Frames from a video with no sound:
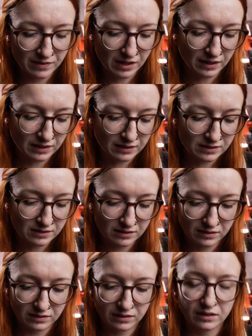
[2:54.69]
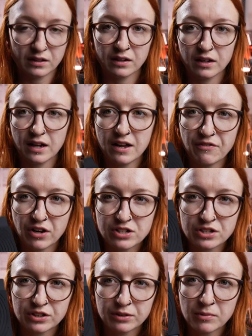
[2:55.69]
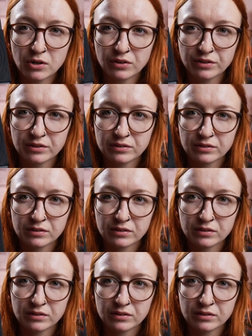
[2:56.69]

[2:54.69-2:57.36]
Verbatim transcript: and if I turn them on,